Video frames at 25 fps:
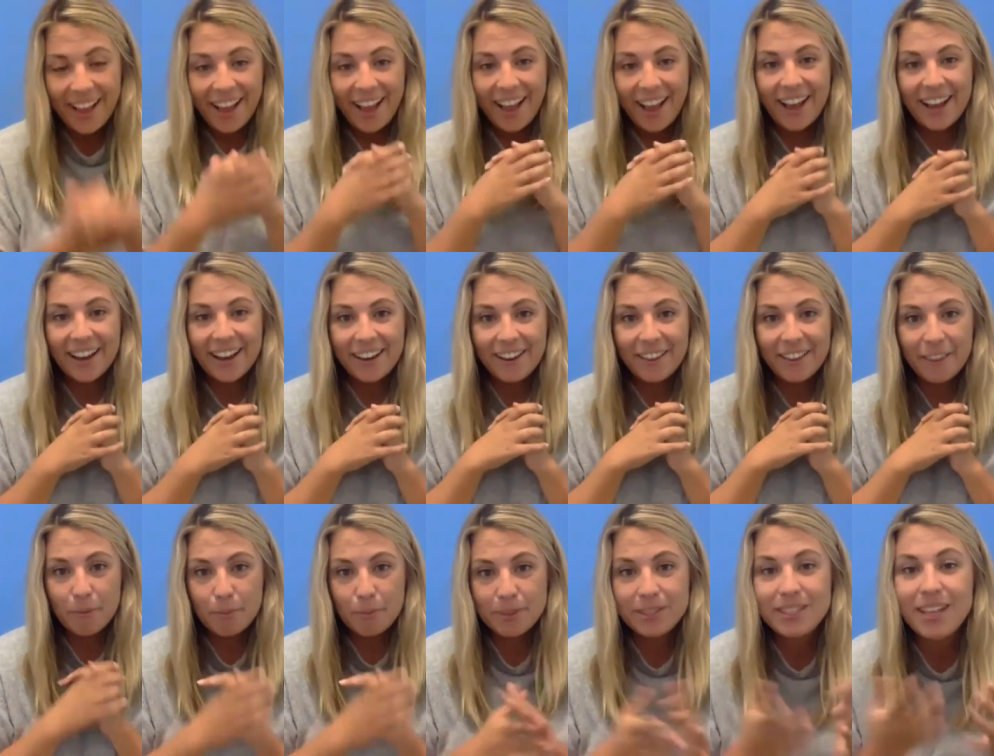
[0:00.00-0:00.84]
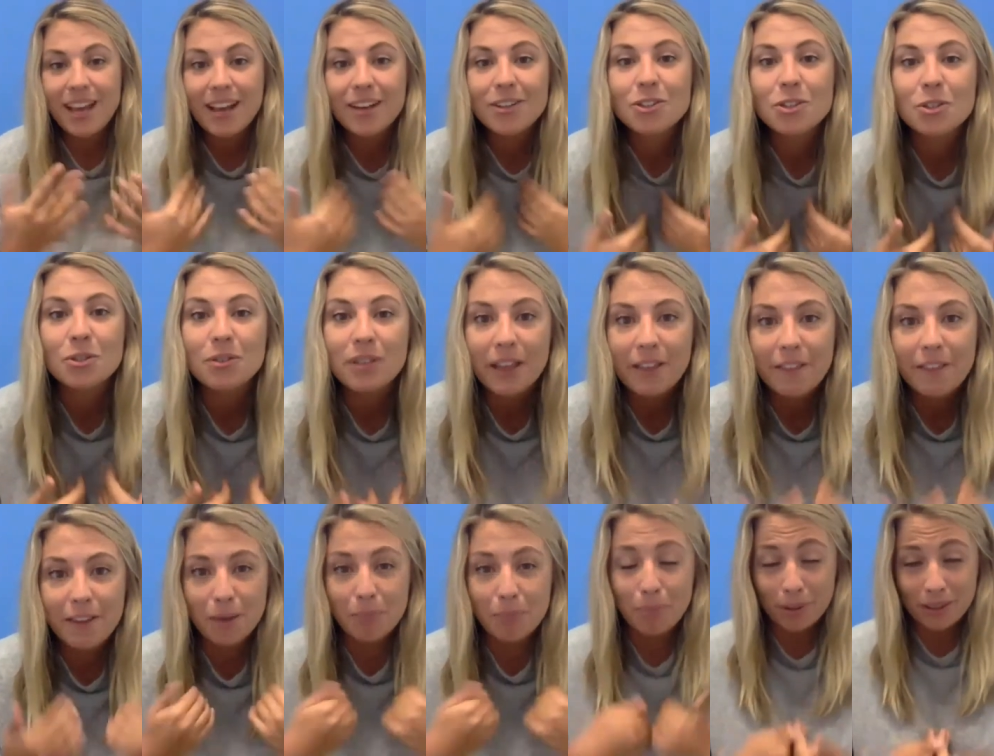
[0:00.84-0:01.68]
and the potential and
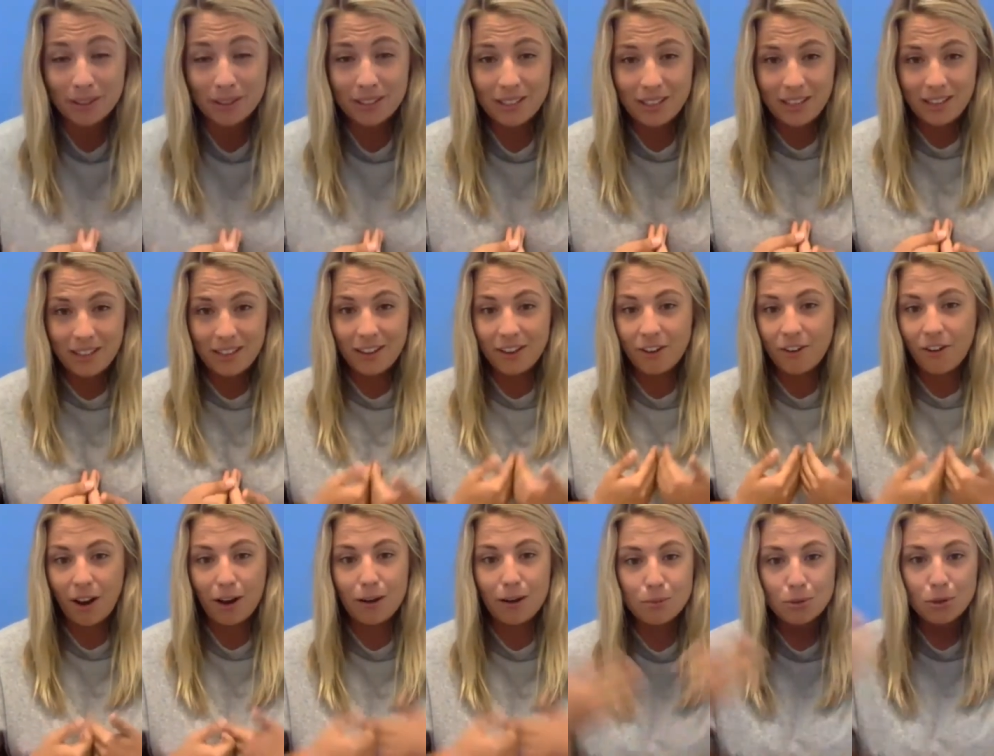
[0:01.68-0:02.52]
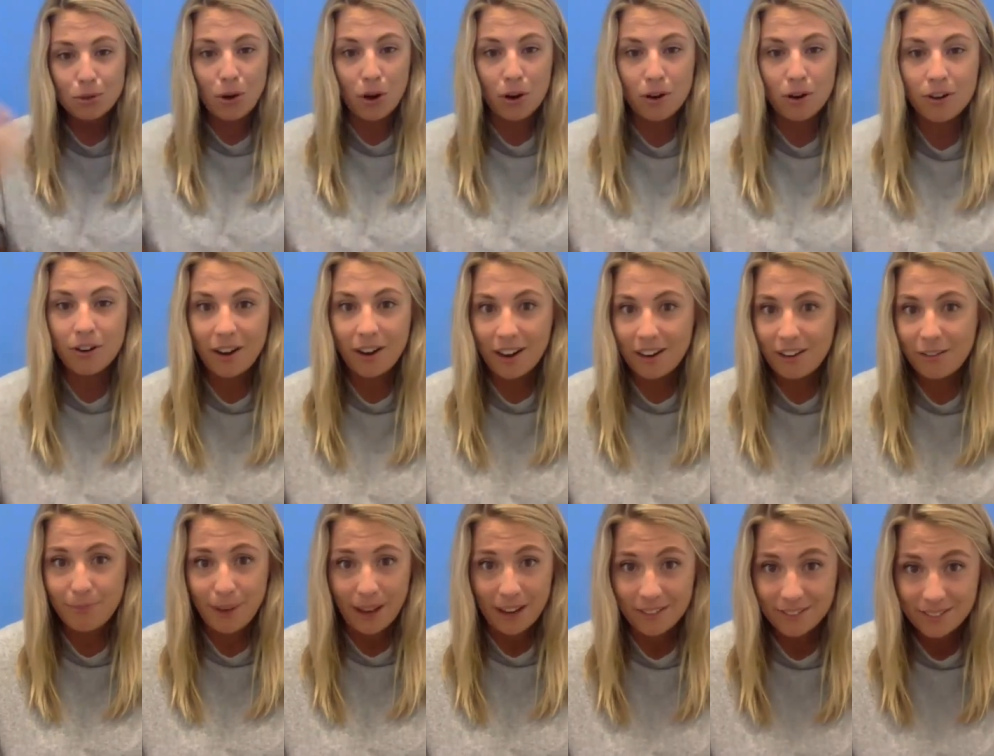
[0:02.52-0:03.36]
the ability, the incredible co creative
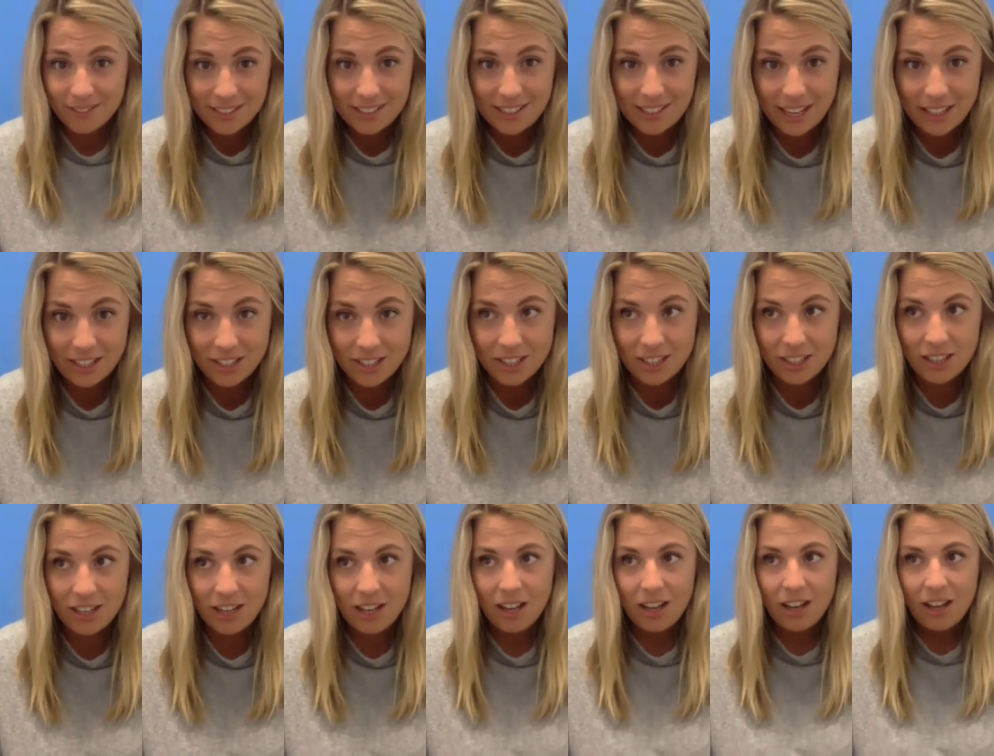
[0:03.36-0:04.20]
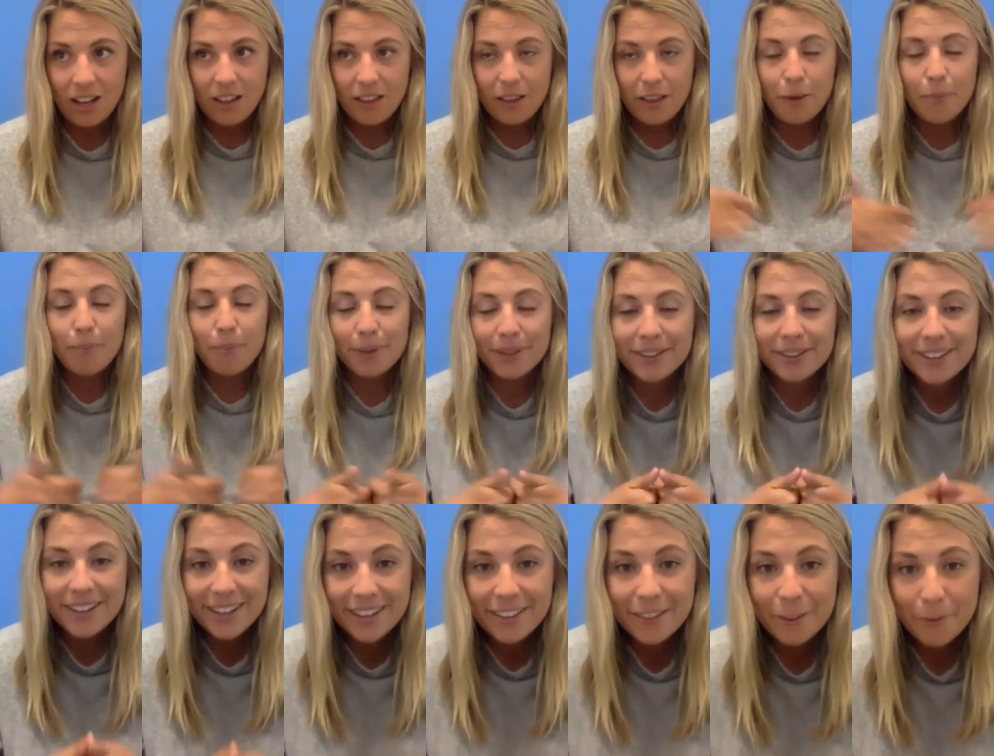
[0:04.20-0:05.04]
manifestation, the
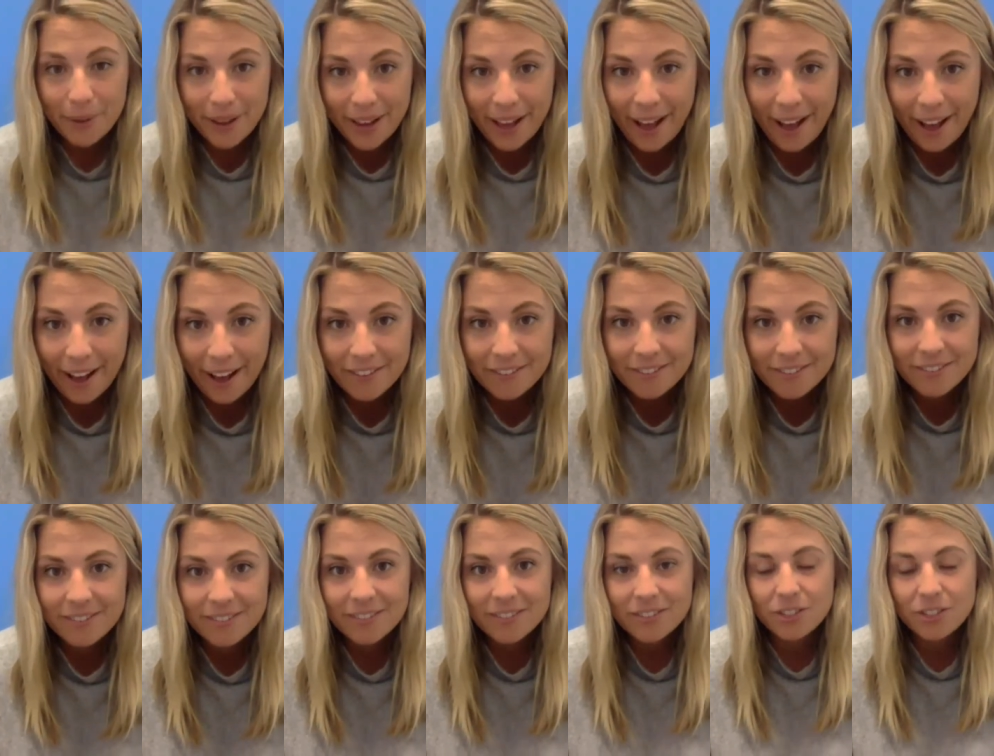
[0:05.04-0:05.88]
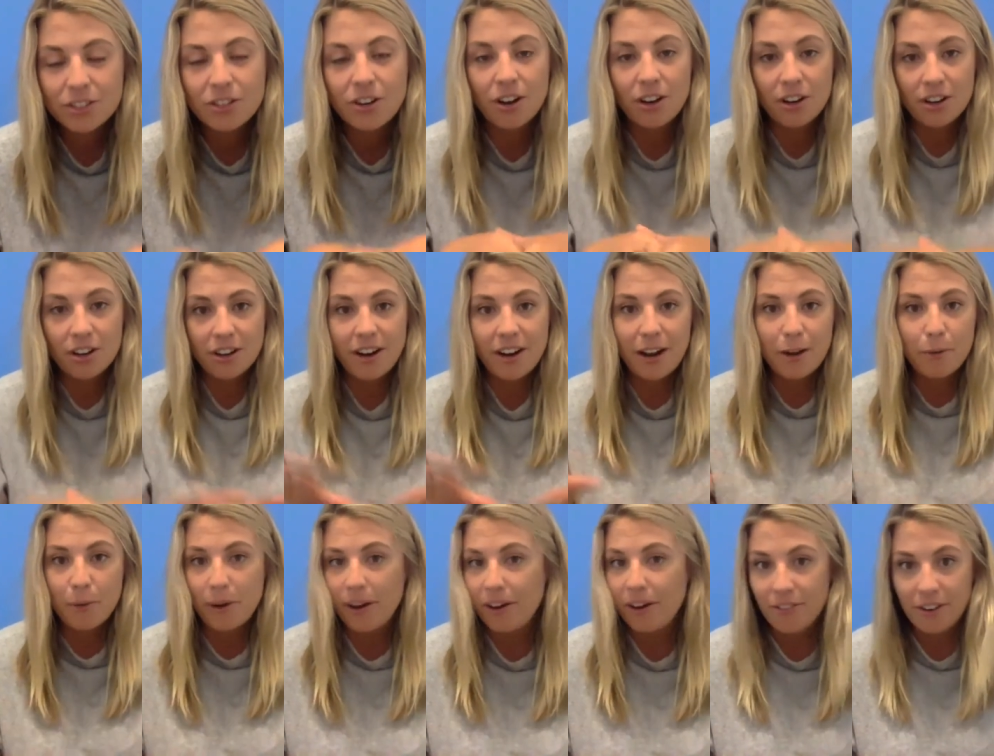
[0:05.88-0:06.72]
ability that we have to co create
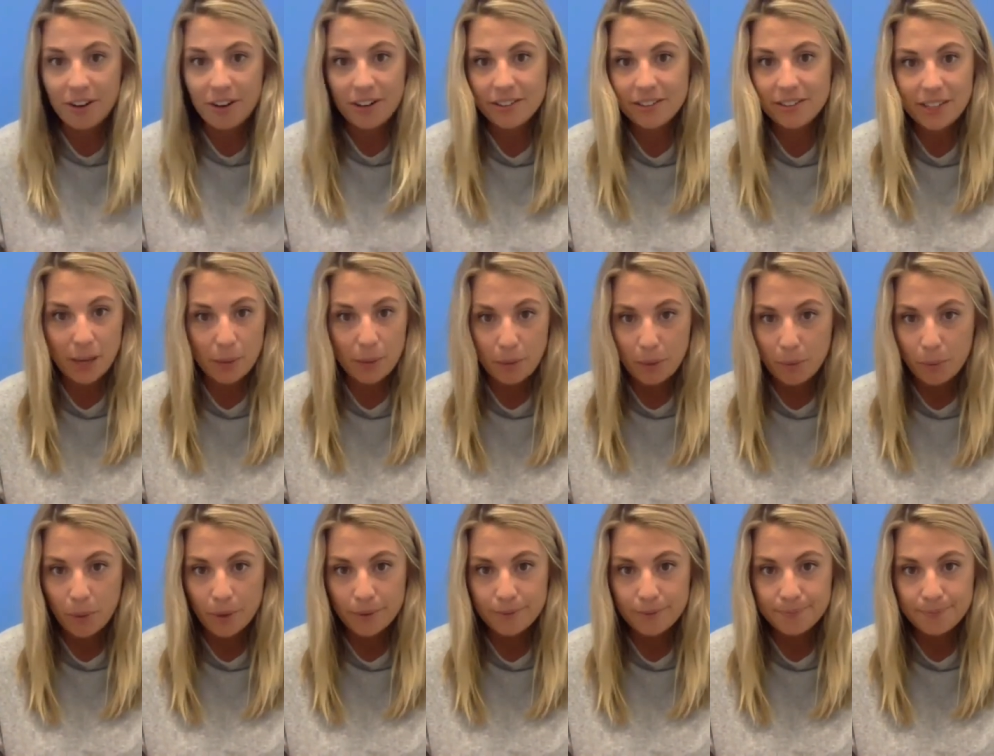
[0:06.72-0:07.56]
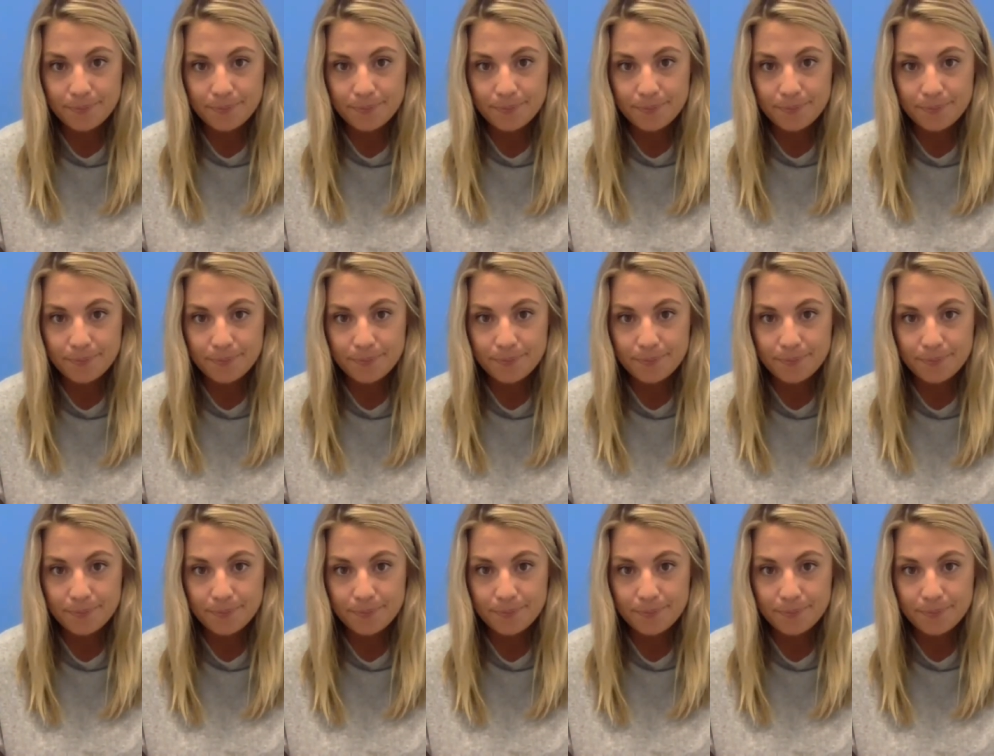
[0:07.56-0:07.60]
whatever it is that we want